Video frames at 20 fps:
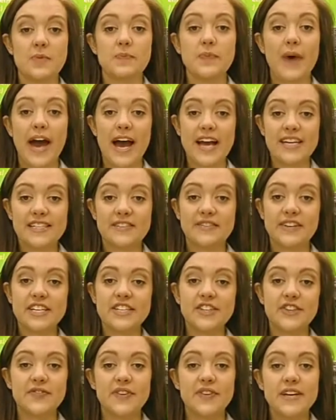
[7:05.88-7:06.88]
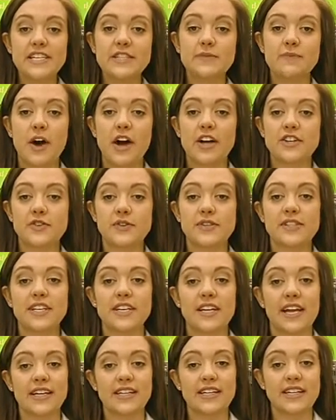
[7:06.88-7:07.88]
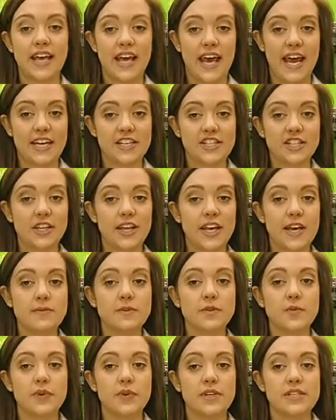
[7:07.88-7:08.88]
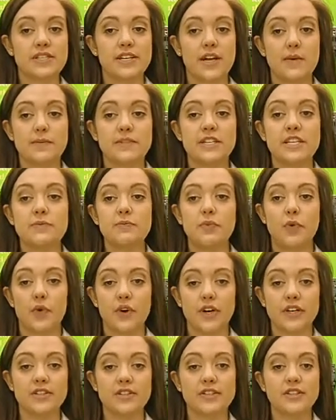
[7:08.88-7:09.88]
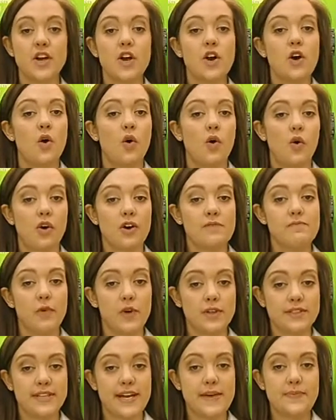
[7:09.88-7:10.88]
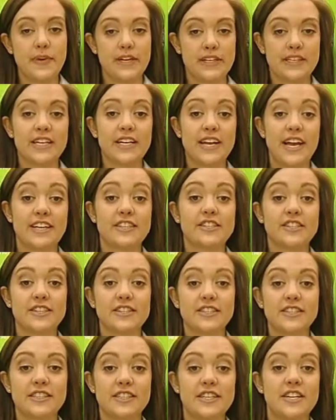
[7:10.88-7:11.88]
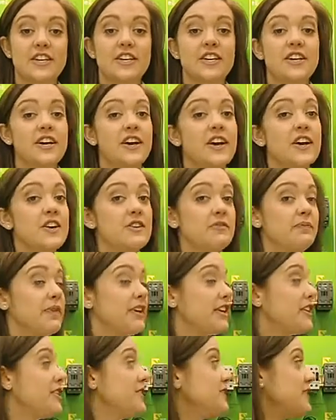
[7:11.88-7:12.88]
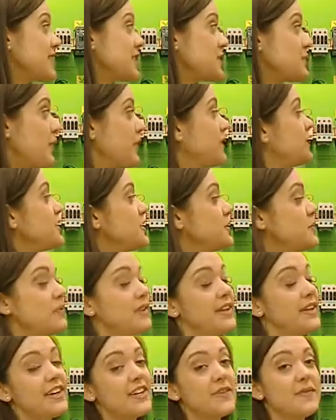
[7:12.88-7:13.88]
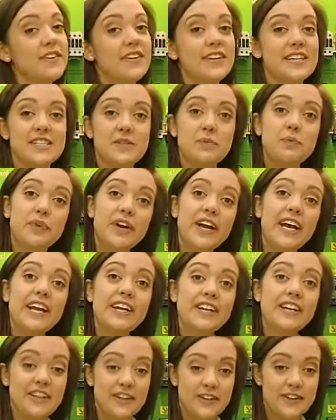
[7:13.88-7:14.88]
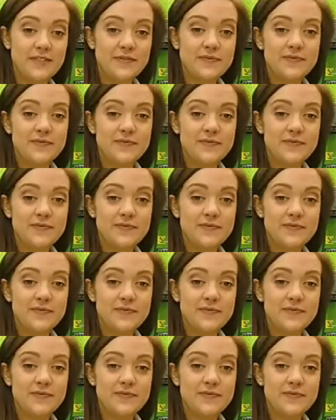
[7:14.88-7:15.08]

Passive interface modules connect cage clamps with sub-D ports or multi-pin connectors. Murrel 6.2 pluggable is brand new